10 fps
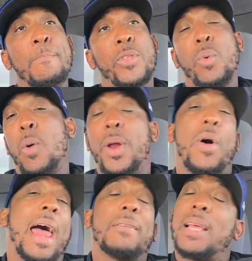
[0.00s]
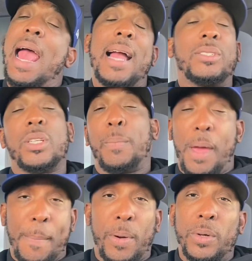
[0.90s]
to where we don't have to answer to
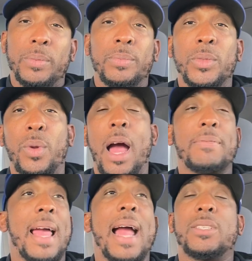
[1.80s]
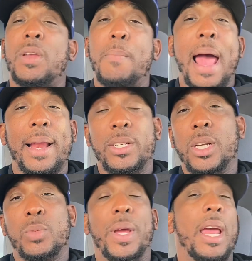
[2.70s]
people. We don't have to answer to
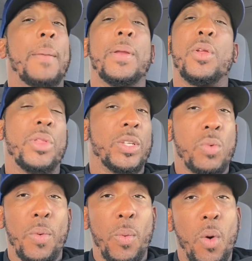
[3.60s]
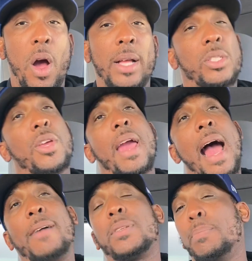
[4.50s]
managers. We get up and do this when we want. So you
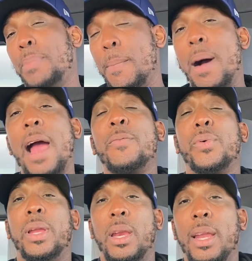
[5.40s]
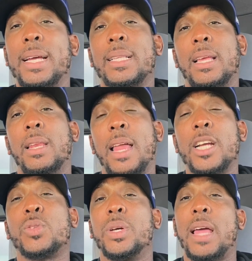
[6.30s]
have to be mindful and look at the
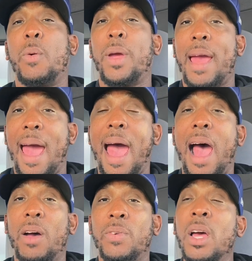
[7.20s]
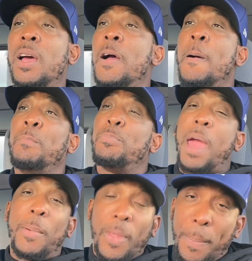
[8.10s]
luxury that we have.
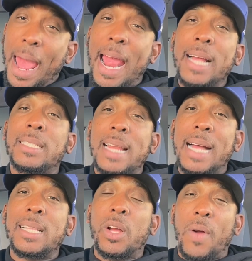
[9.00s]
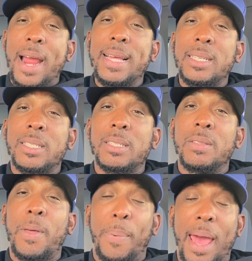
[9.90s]
Maybe the pay is not the greatest,
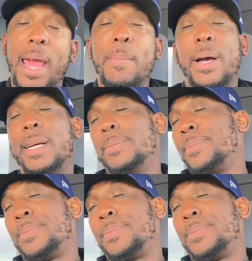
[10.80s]
but